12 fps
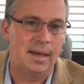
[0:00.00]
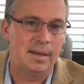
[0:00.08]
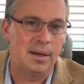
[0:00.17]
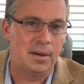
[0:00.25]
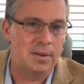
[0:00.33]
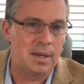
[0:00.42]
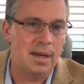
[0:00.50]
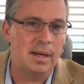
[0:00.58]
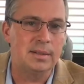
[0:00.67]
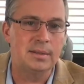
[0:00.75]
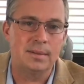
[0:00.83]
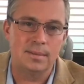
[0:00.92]
And there are
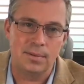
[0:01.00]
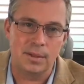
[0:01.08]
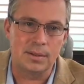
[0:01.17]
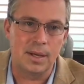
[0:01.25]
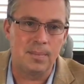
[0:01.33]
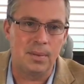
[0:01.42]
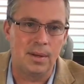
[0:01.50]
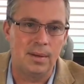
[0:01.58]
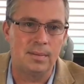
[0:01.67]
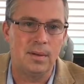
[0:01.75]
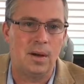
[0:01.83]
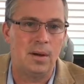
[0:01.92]
things, for example,
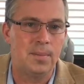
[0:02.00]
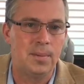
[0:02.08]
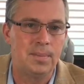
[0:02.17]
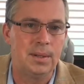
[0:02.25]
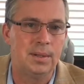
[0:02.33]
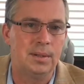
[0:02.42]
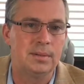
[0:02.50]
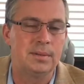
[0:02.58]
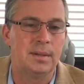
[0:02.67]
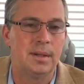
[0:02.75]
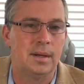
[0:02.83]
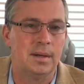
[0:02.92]
in
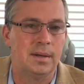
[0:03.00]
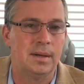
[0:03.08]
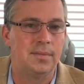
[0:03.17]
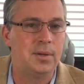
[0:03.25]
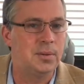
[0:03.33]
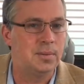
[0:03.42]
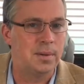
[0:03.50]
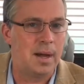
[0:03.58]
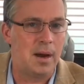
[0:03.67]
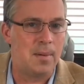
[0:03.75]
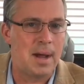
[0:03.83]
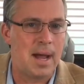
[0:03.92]
automobiles, if you
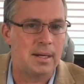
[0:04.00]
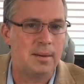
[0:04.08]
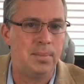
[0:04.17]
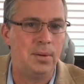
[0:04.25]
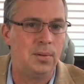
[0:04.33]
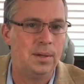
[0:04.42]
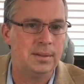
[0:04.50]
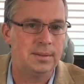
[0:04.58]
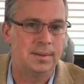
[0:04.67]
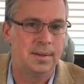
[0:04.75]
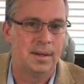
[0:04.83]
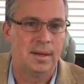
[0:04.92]
airbag deploys,